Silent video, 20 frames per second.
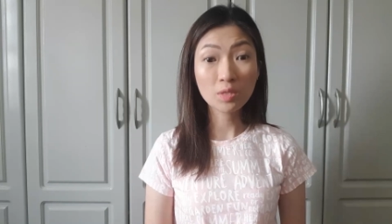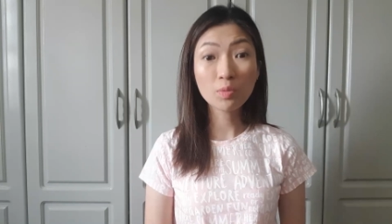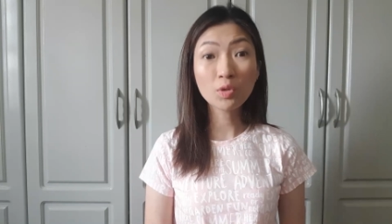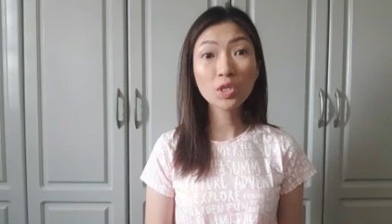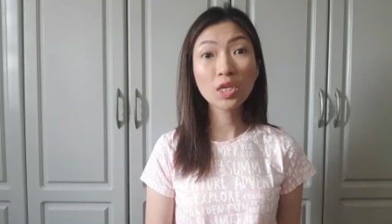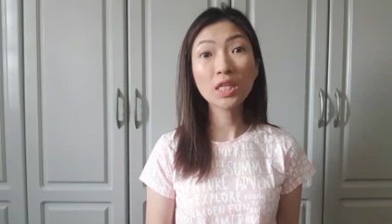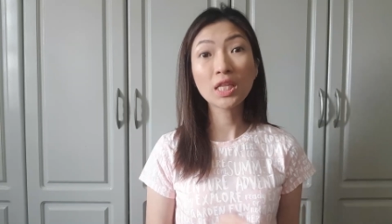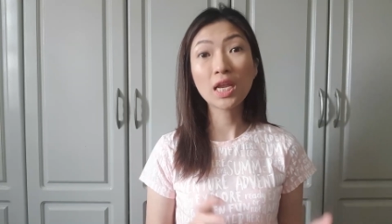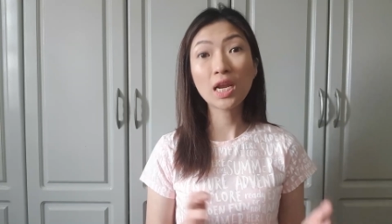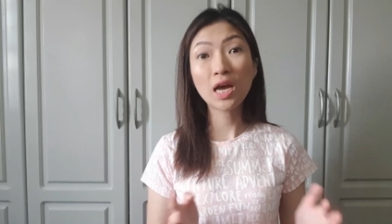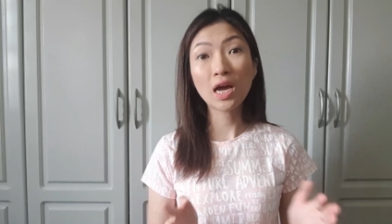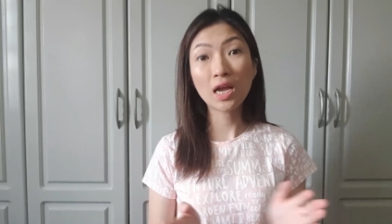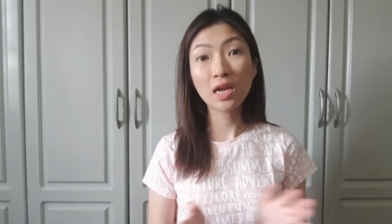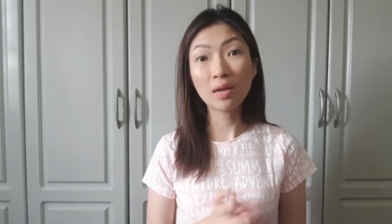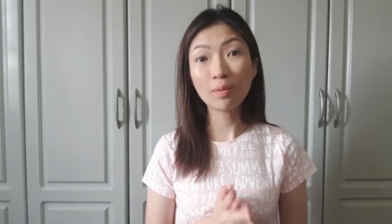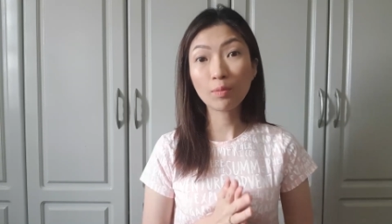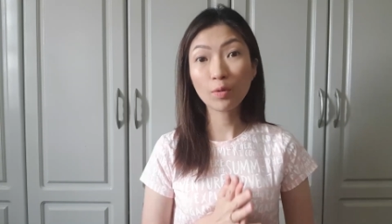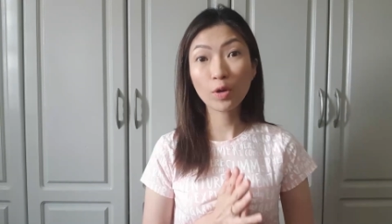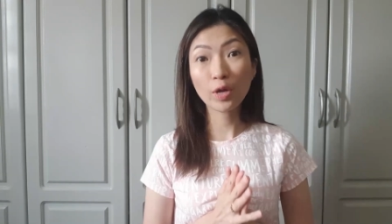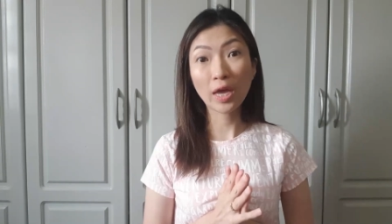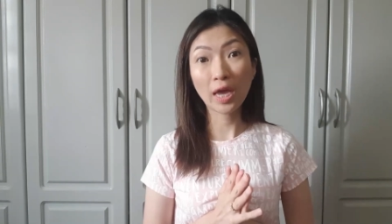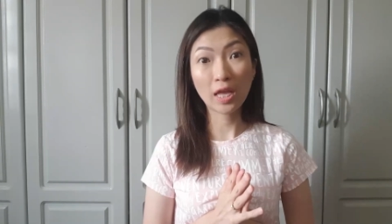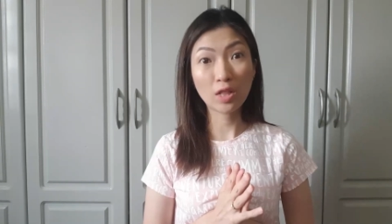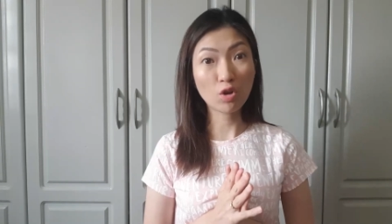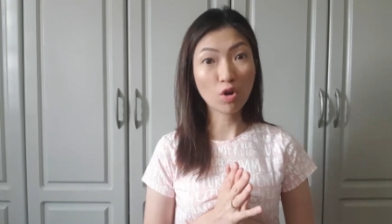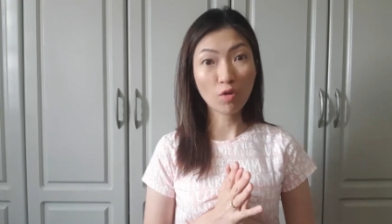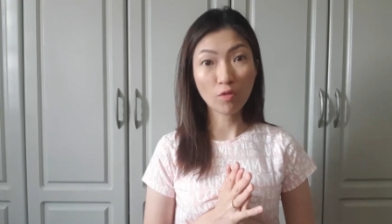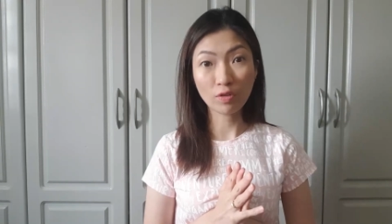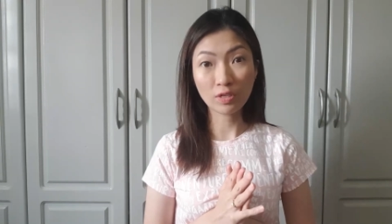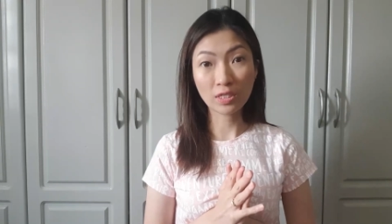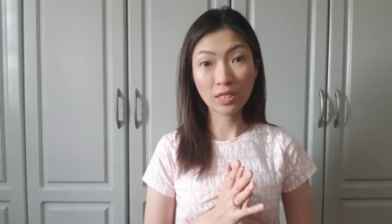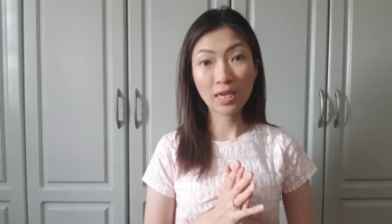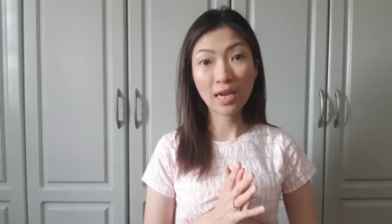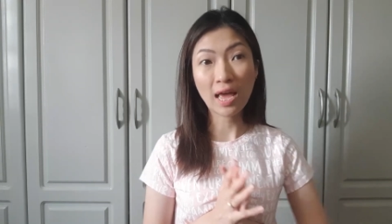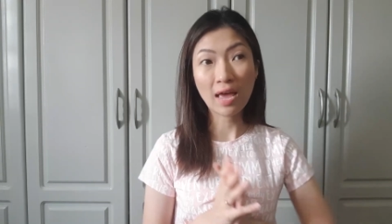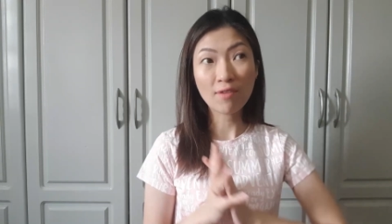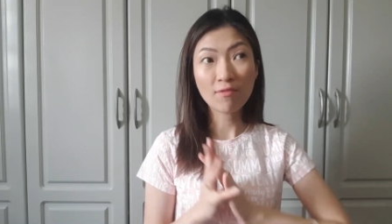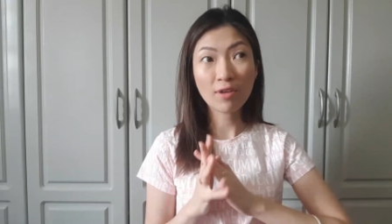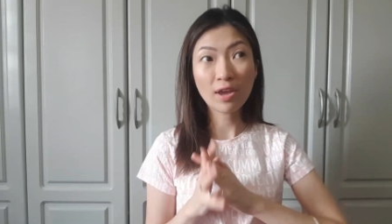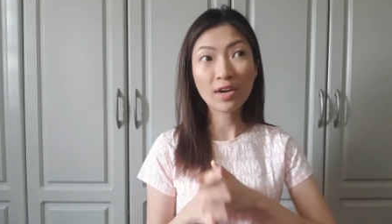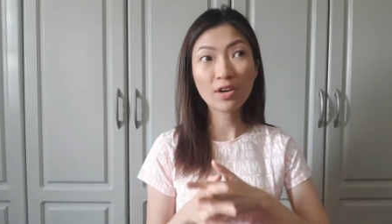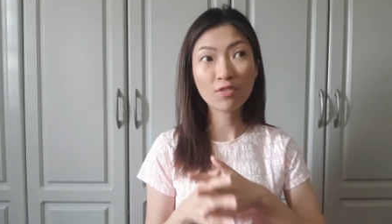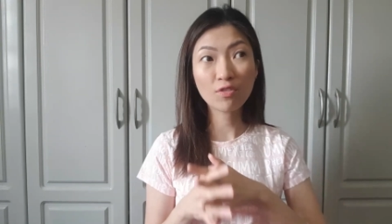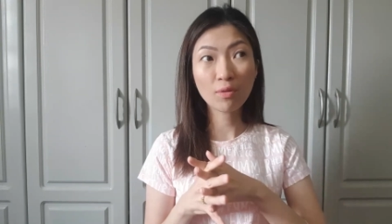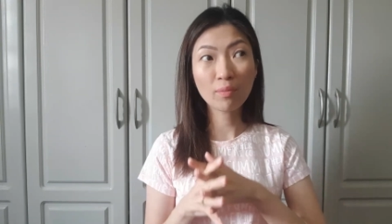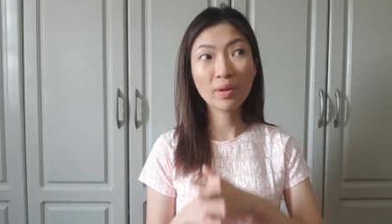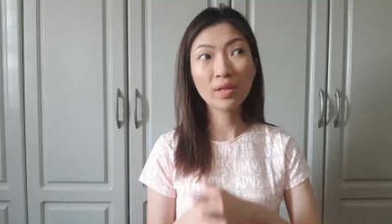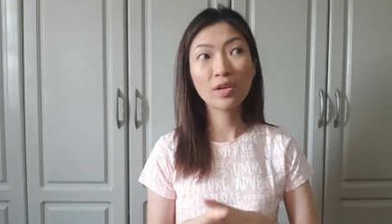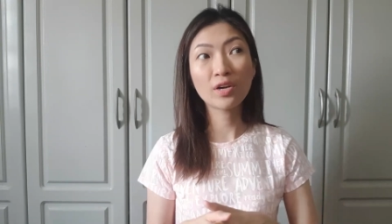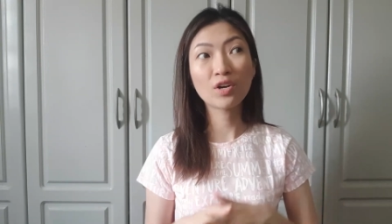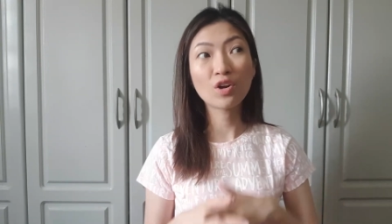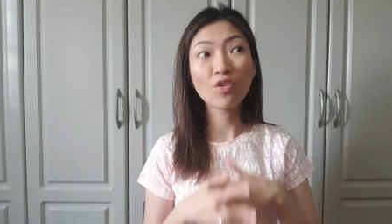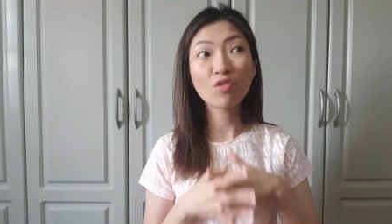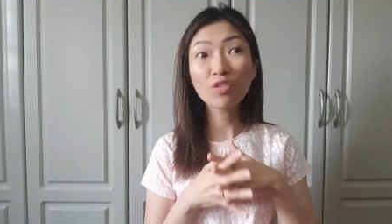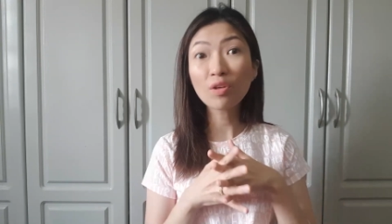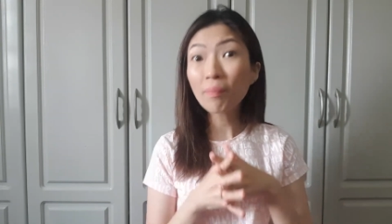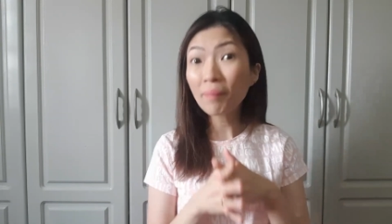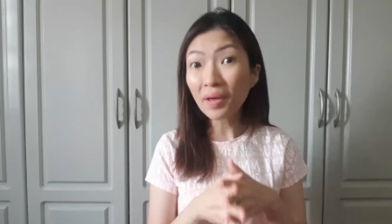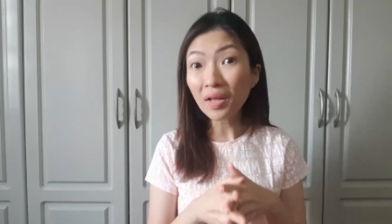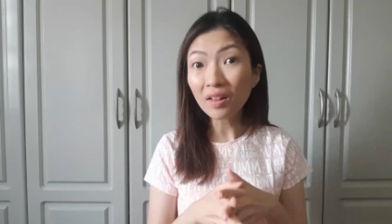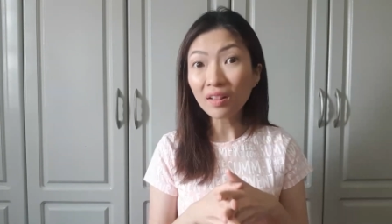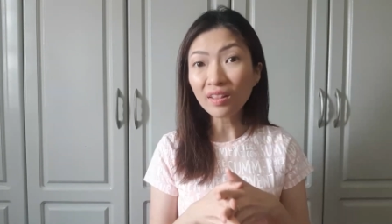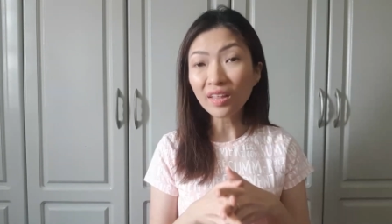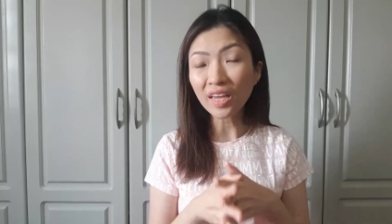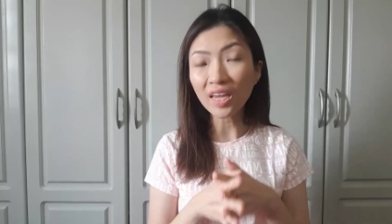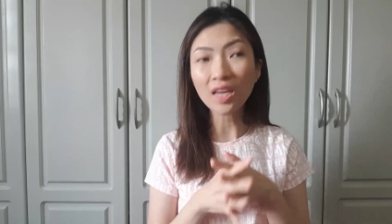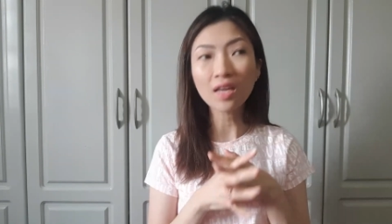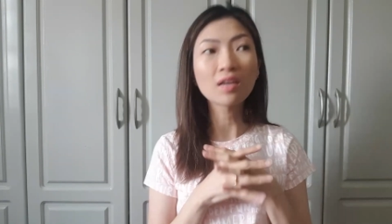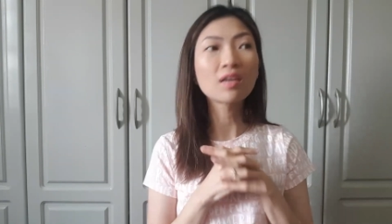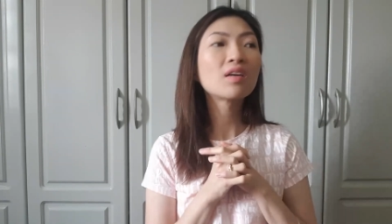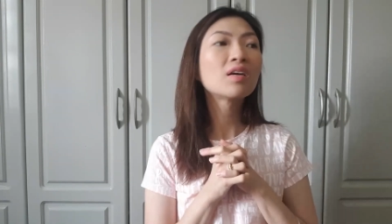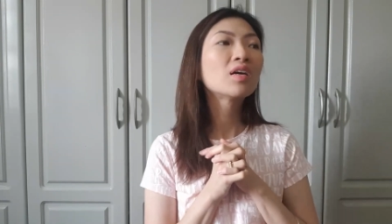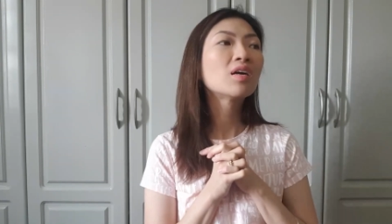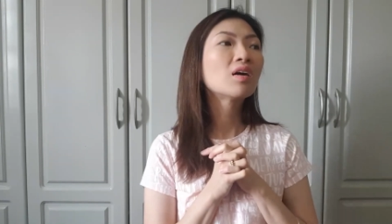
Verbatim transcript: Buti na lang alam ko yung head office nila. I'm very familiar of the building.